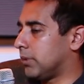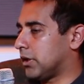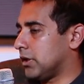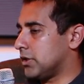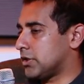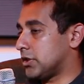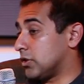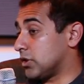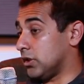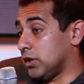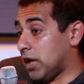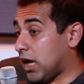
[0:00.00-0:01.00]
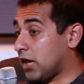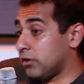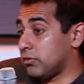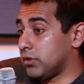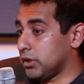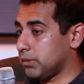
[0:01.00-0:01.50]
because there's a lot
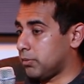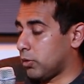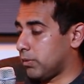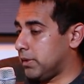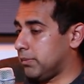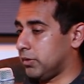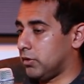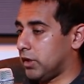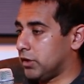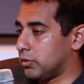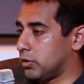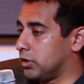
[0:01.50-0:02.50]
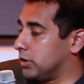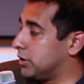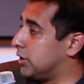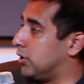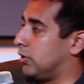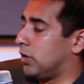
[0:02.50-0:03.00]
of really poor people around the world.
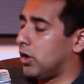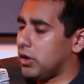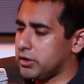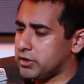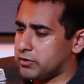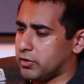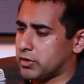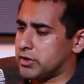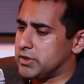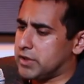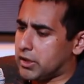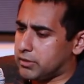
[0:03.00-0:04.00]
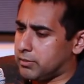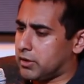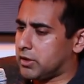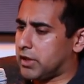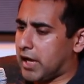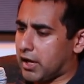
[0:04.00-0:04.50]
You know, all these folks in South
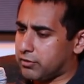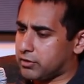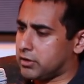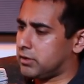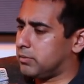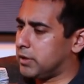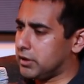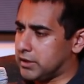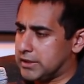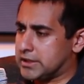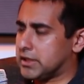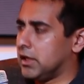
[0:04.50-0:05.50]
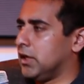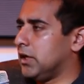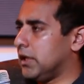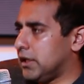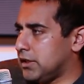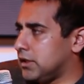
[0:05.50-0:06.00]
America, Africa, Middle East,
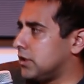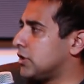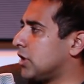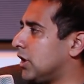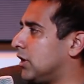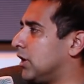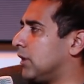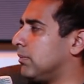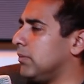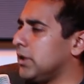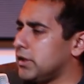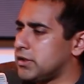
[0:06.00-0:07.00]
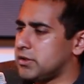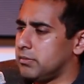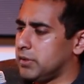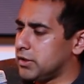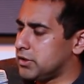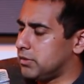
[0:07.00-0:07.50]
India, China, like millions and
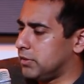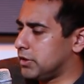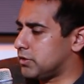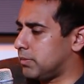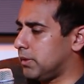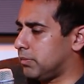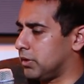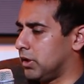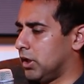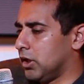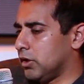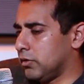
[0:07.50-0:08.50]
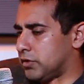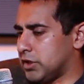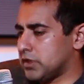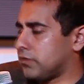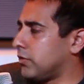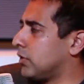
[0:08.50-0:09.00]
millions and millions of people who've
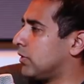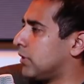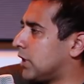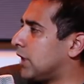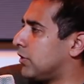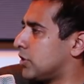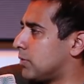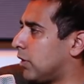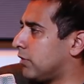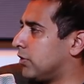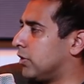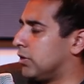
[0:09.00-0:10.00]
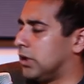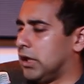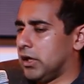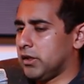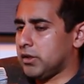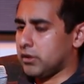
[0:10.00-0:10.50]
just gotten their smartphone.
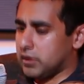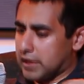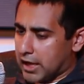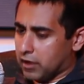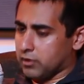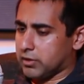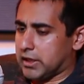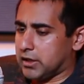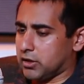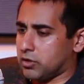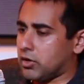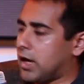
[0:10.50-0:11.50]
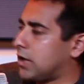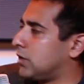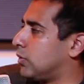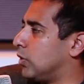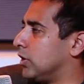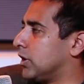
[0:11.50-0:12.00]
They're now getting a crack at
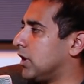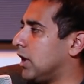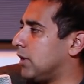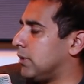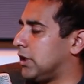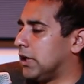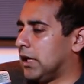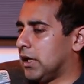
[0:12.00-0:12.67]
the world economy,